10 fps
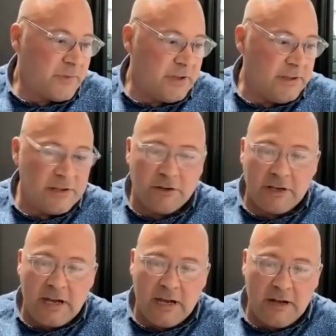And then you
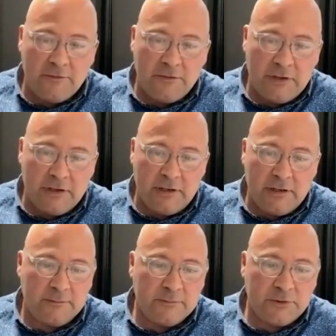can have
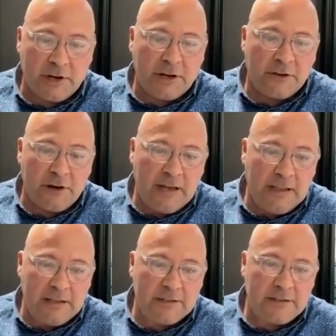triangular
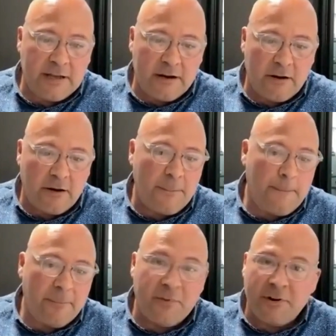islands that
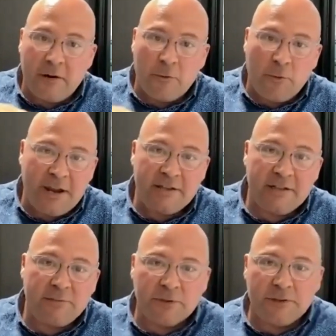they're not
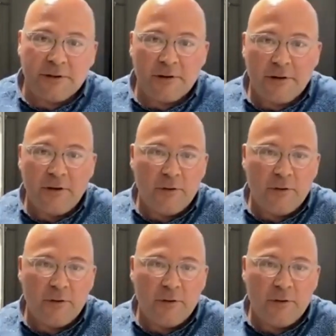raised, but they're